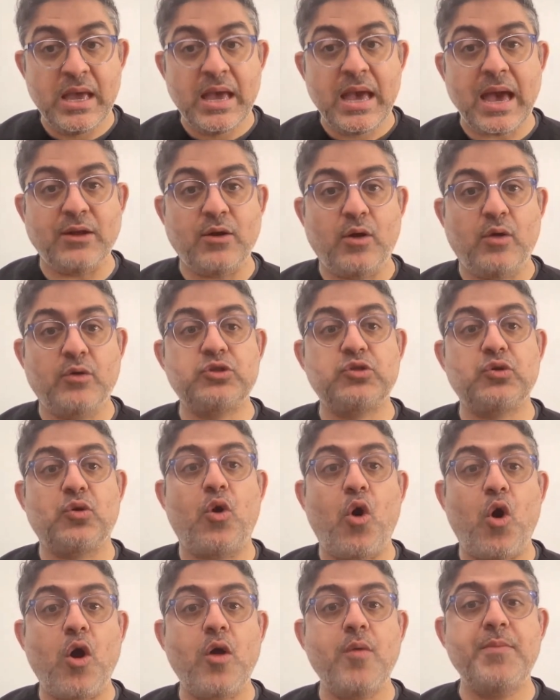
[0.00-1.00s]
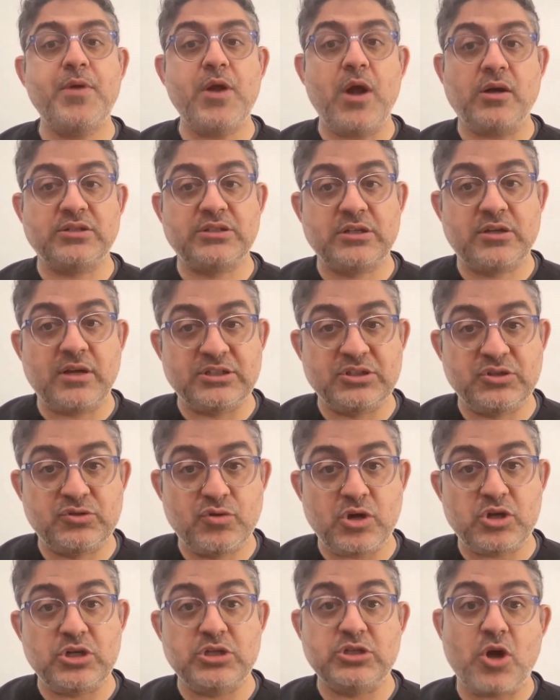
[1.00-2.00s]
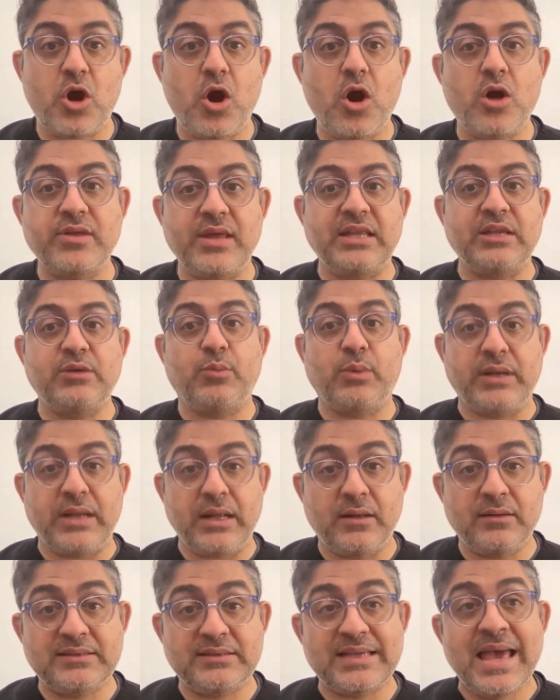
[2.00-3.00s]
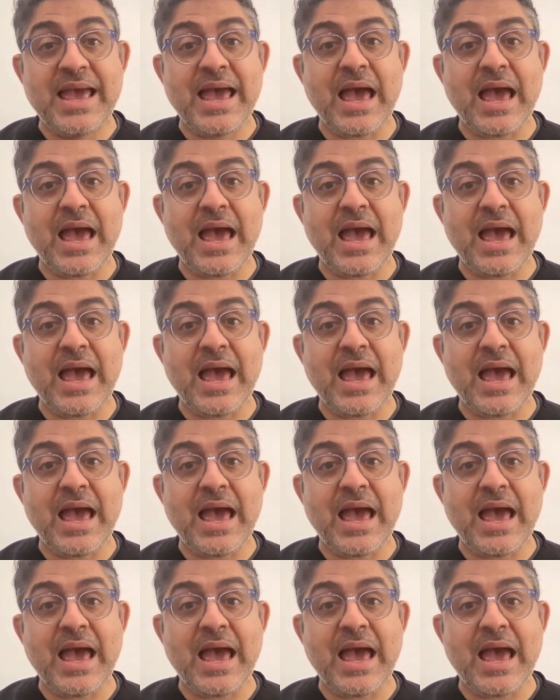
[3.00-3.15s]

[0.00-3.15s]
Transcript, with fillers: and also our minoxidil concentration is higher than anyone else,